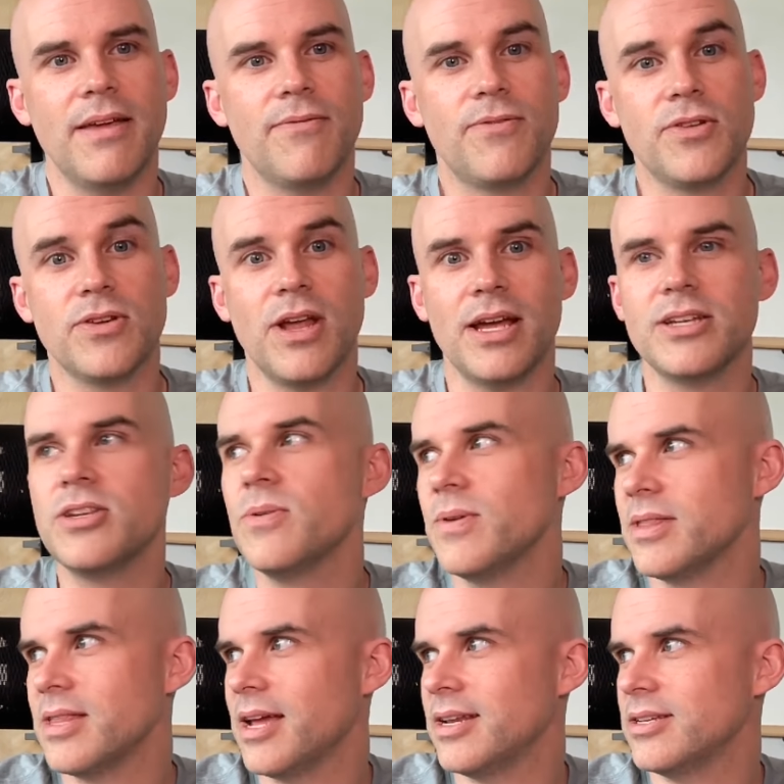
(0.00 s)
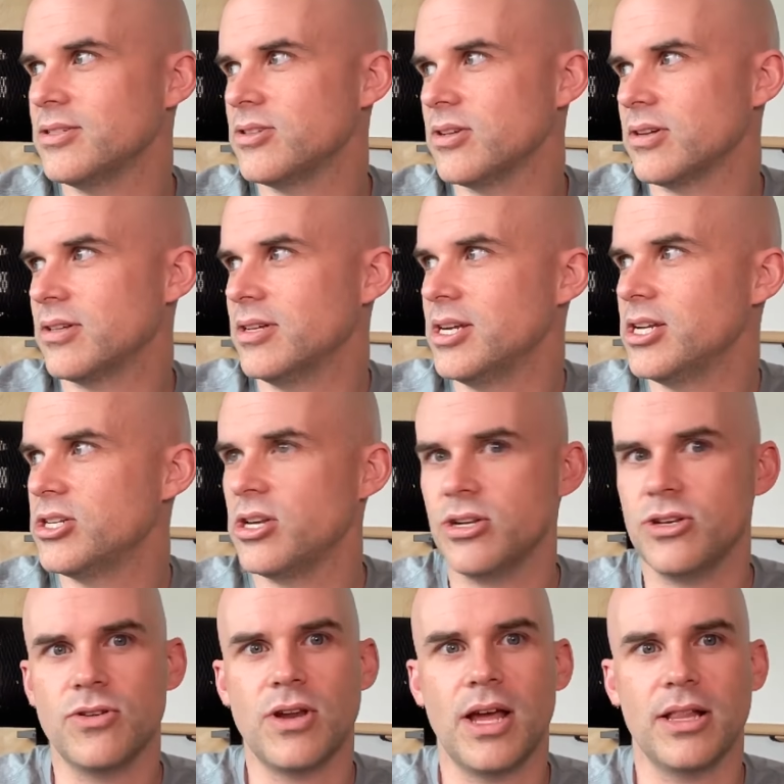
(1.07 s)
if you're not doing that as a clinician,
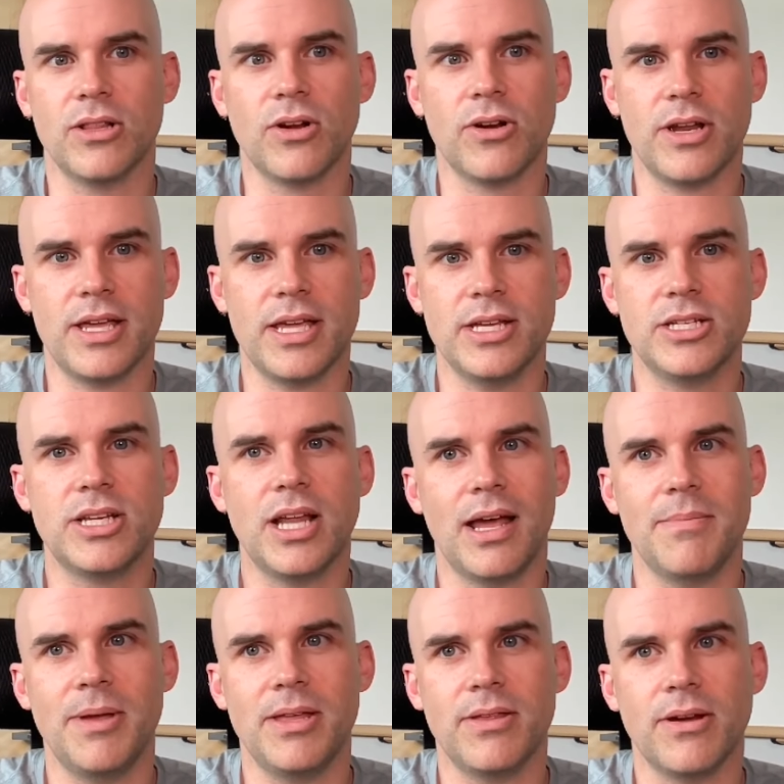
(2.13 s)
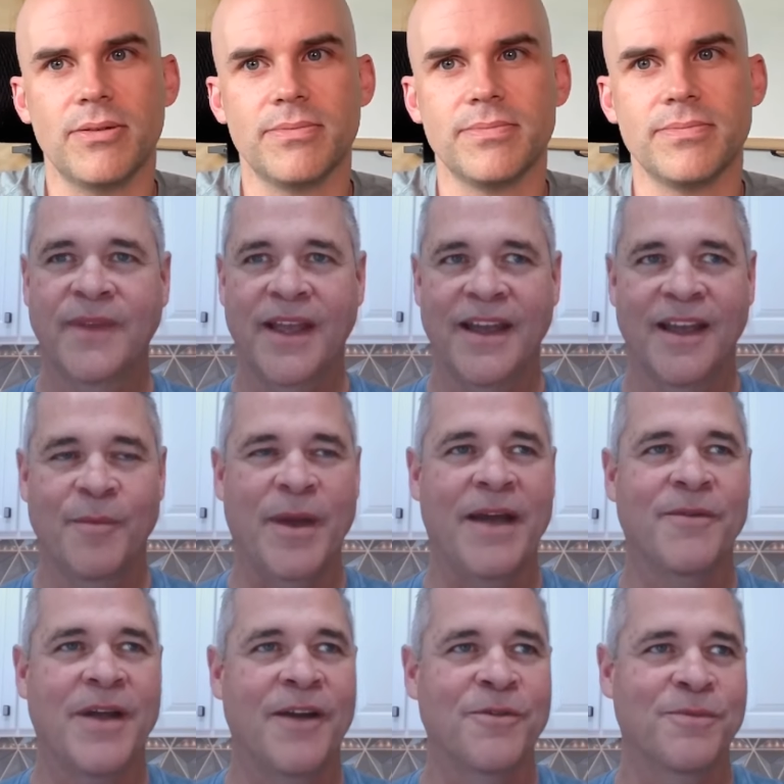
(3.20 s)
you're not learning each time either. Yeah. I
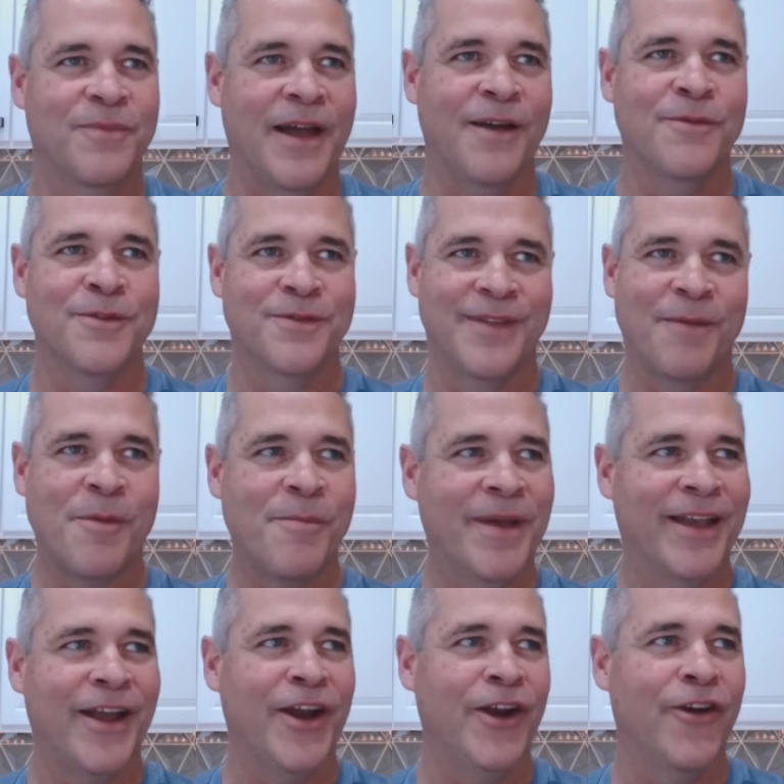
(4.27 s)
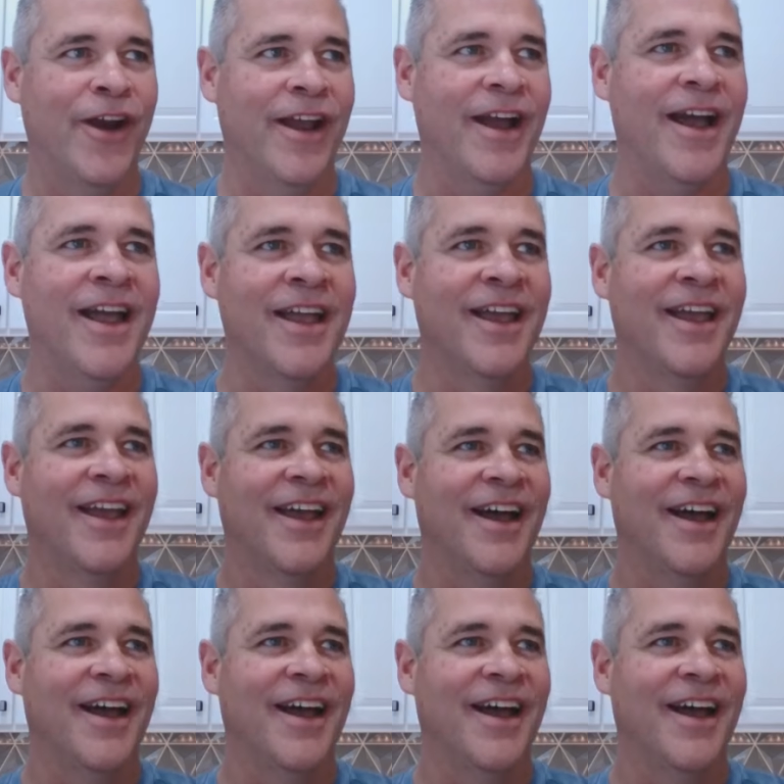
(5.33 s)
mean, I'm a big Gary Gray guy.